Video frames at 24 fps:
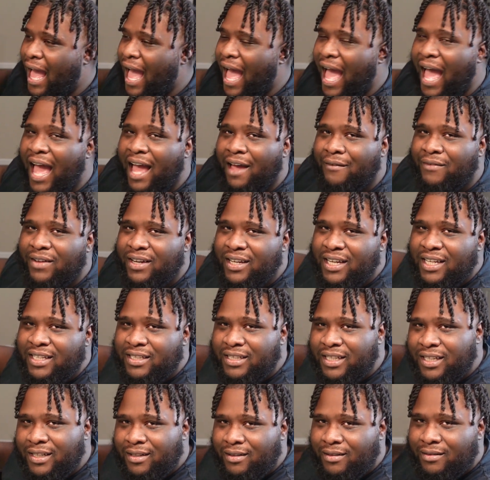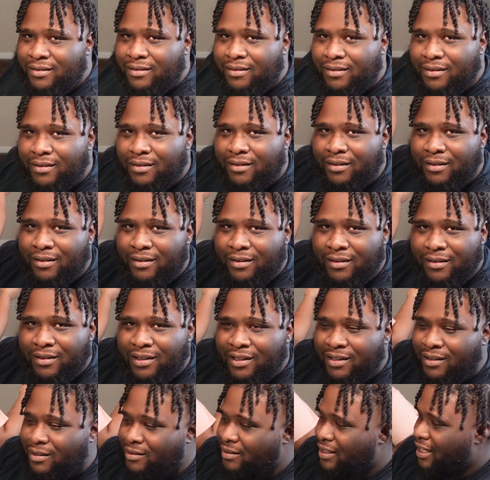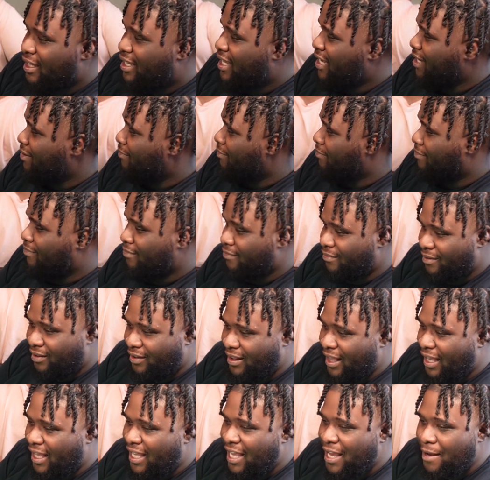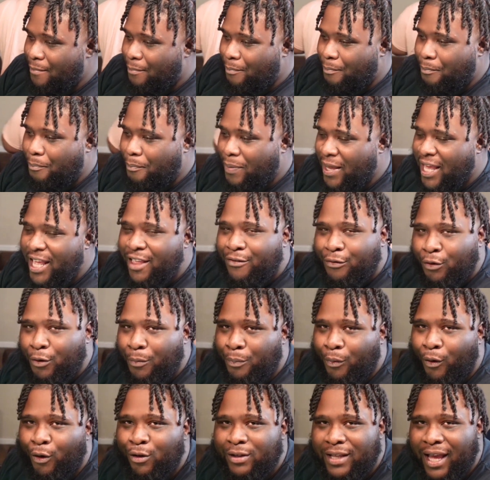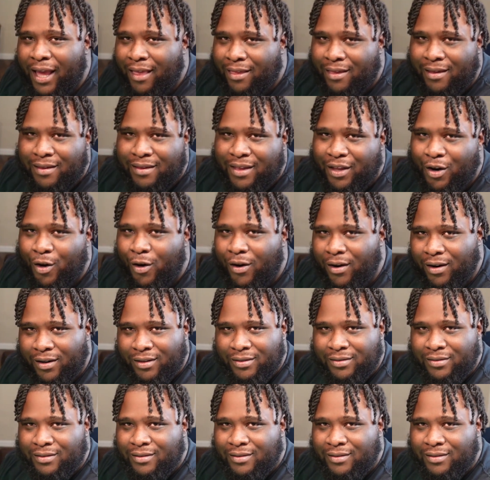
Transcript: Ave in D.C. Yeah. To keep to keep peaceful protesters in order.